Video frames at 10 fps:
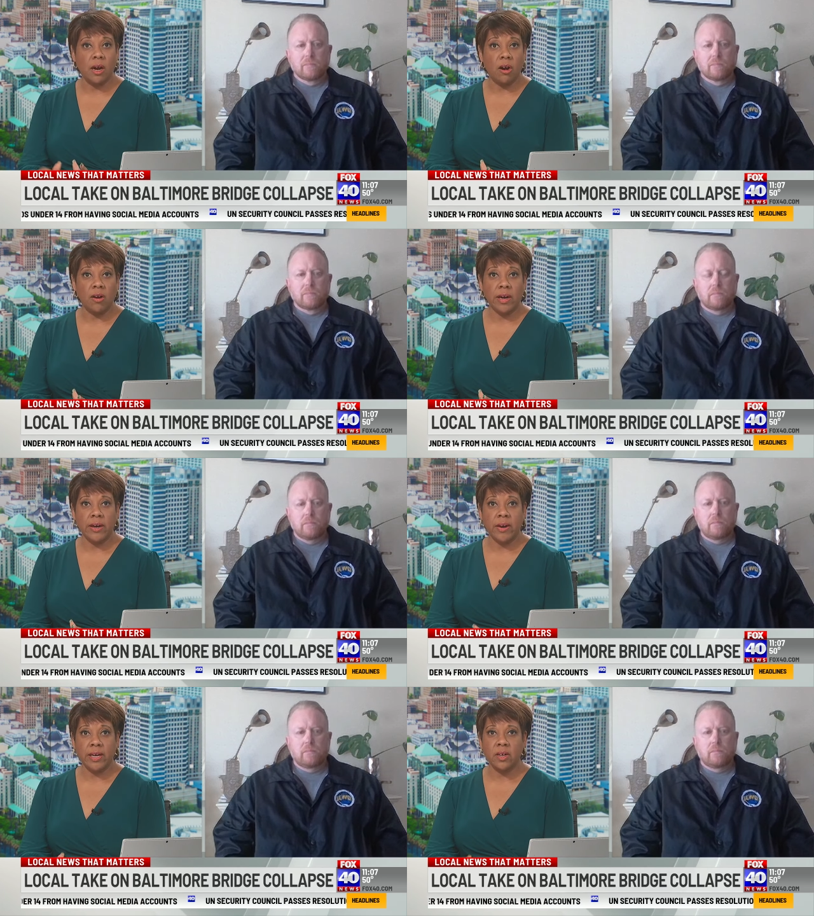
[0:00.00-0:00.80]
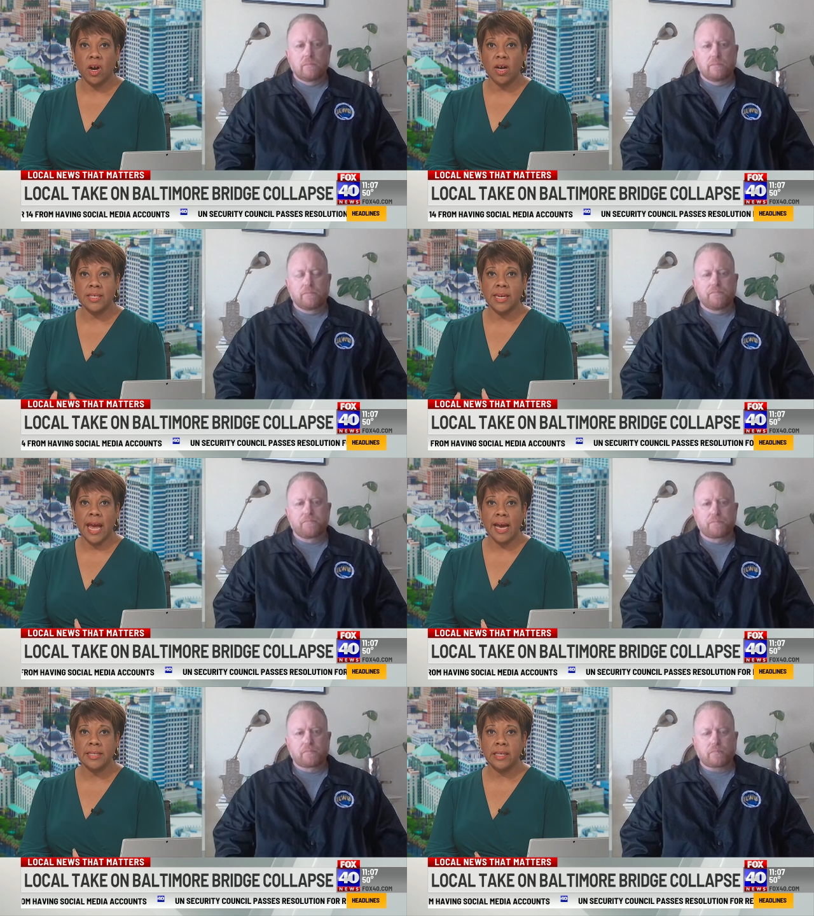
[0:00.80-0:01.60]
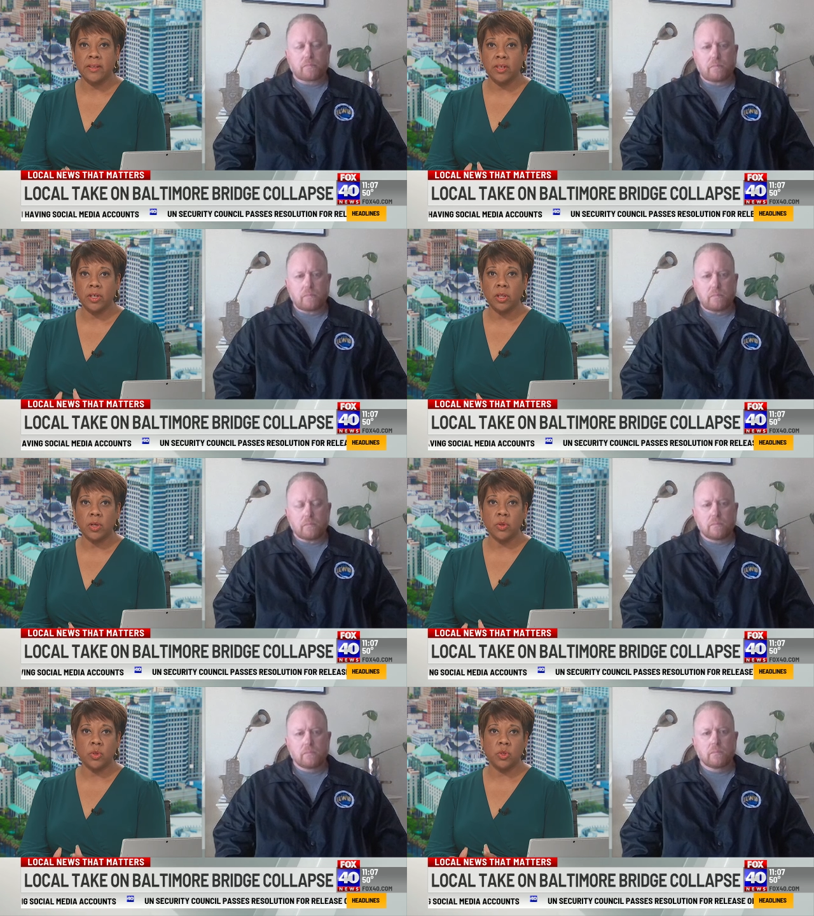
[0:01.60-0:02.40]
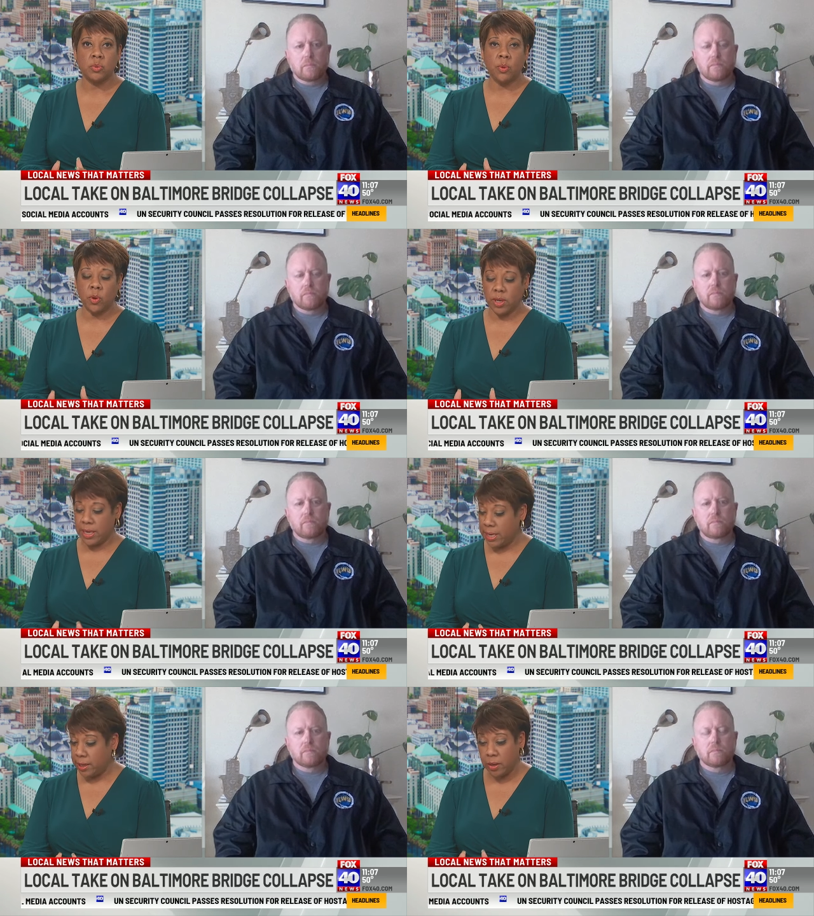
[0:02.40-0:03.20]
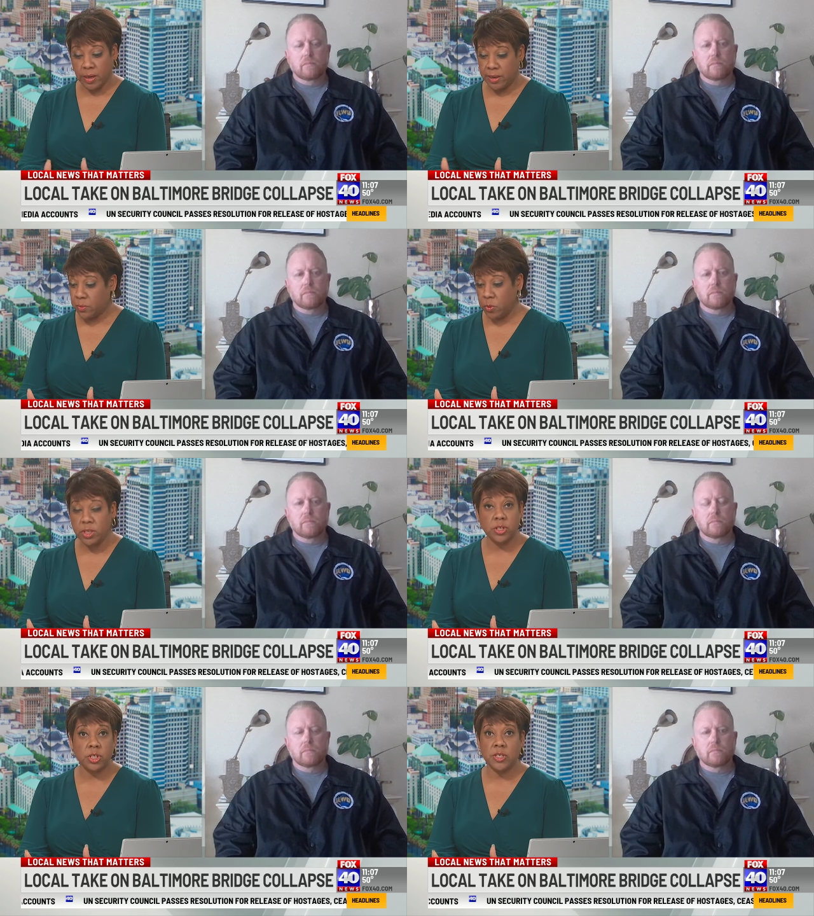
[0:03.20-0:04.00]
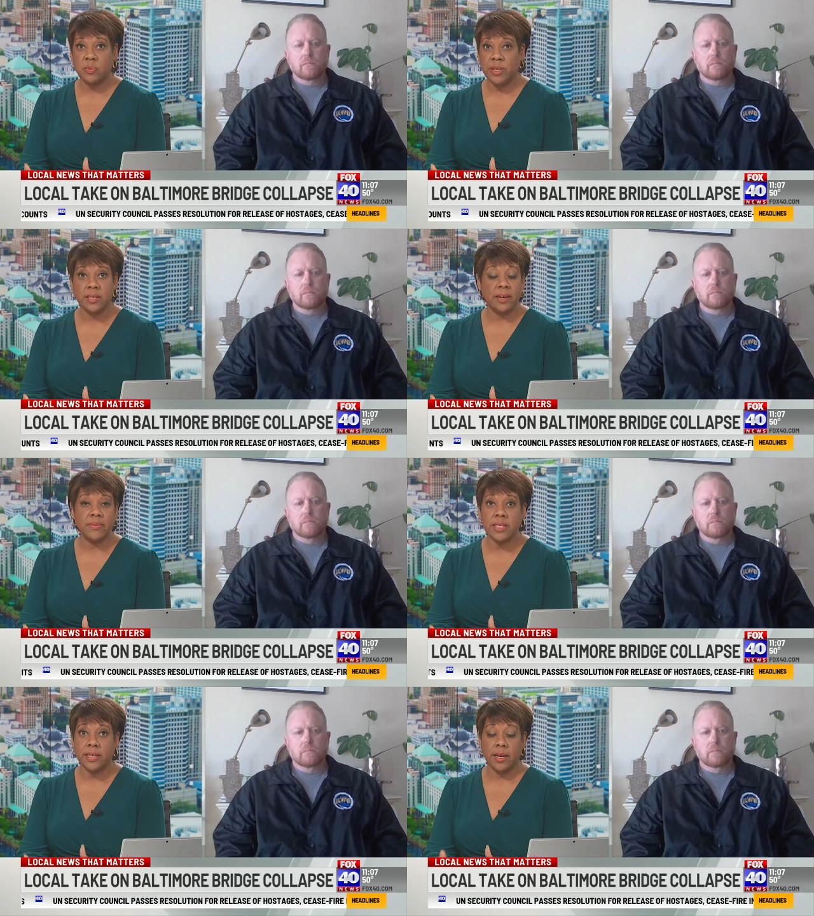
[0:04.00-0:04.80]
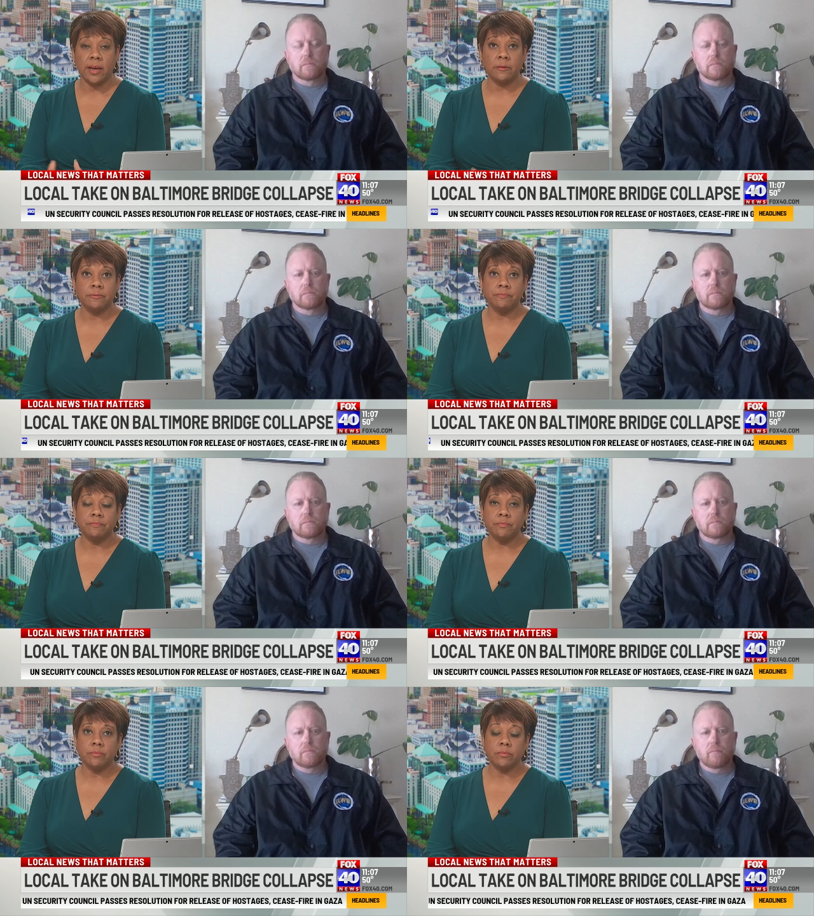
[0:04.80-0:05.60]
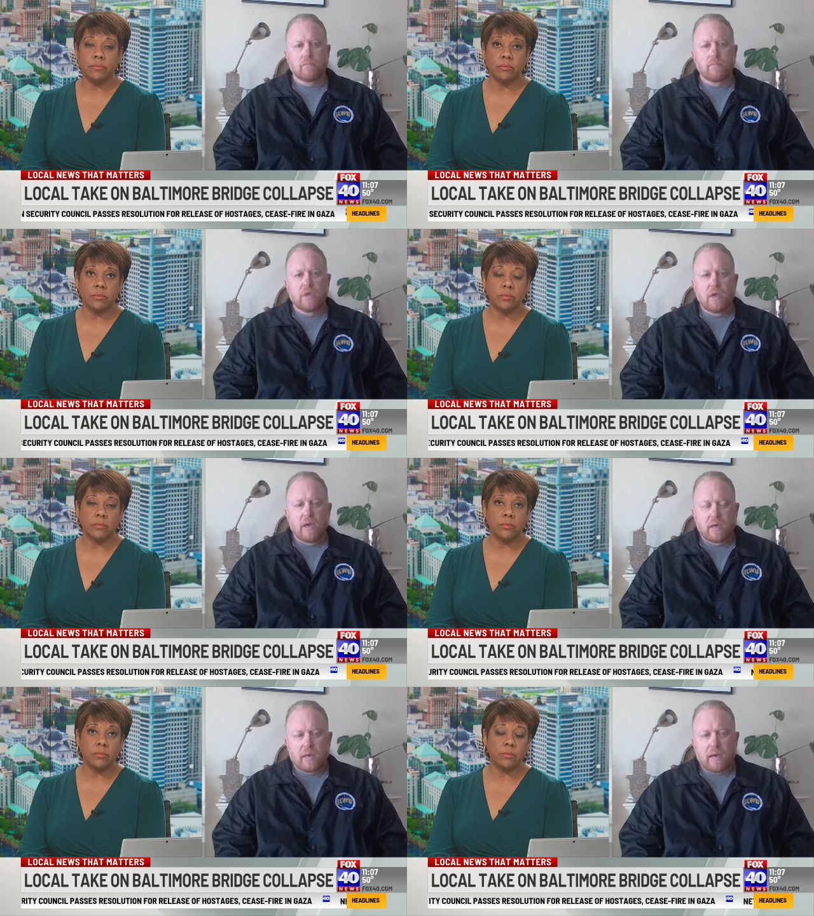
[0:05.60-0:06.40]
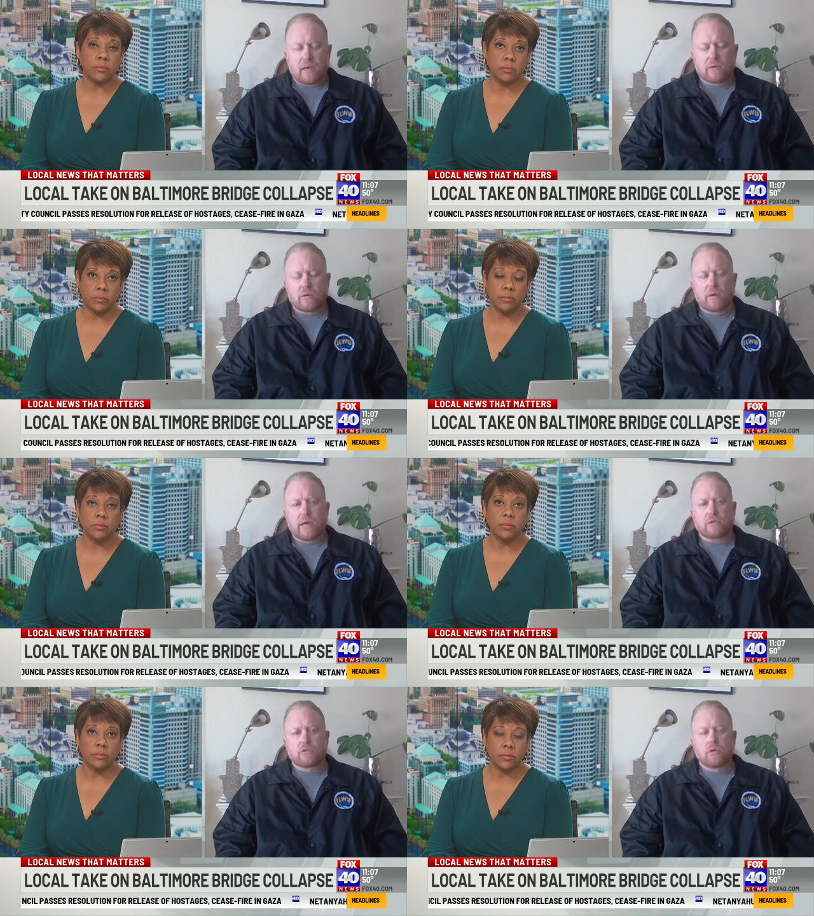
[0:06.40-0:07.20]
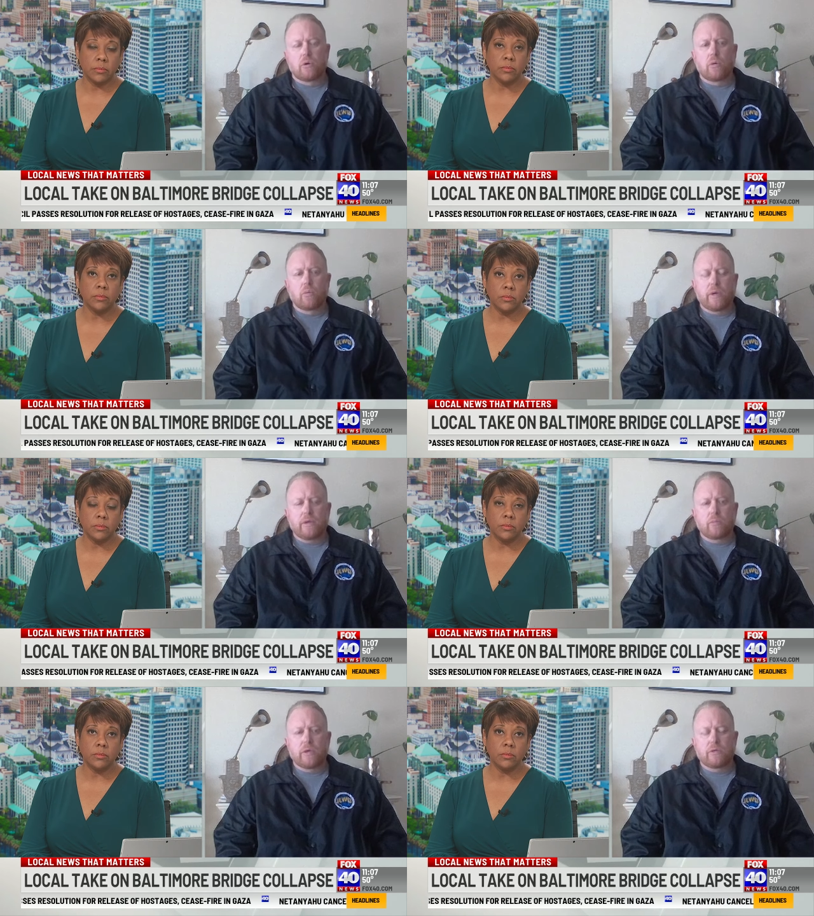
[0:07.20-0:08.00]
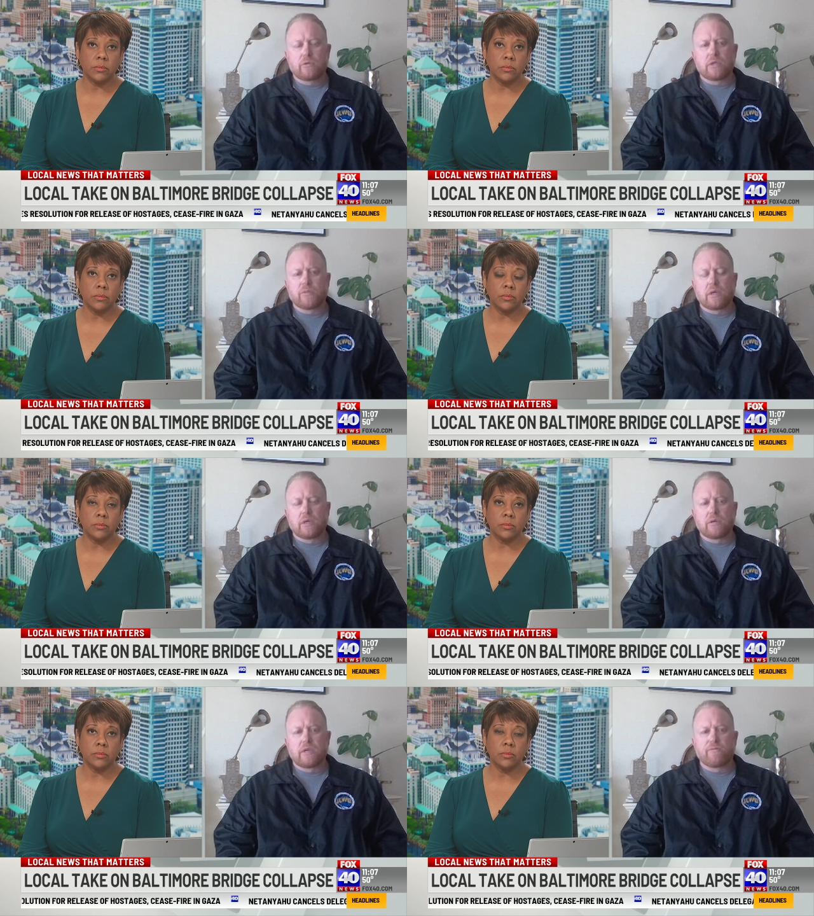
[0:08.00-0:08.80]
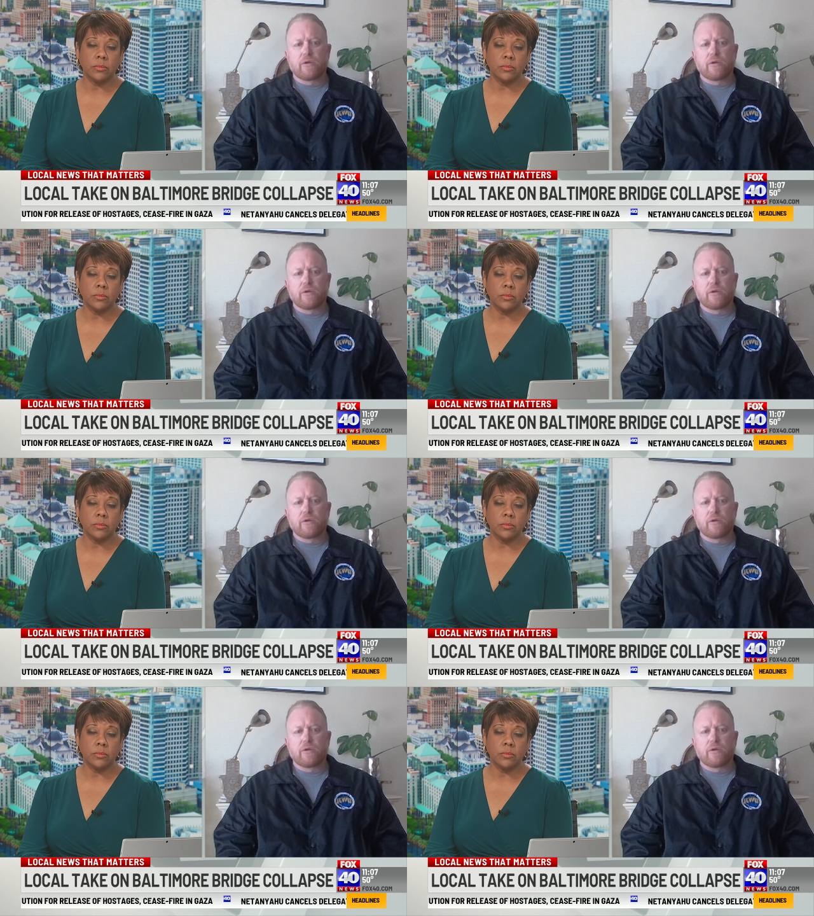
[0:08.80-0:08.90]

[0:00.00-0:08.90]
Speaker 1: our area and cause an accident that closed the port here, it would just be devastating.
Speaker 2: Yeah, correct. So we, we do something a little different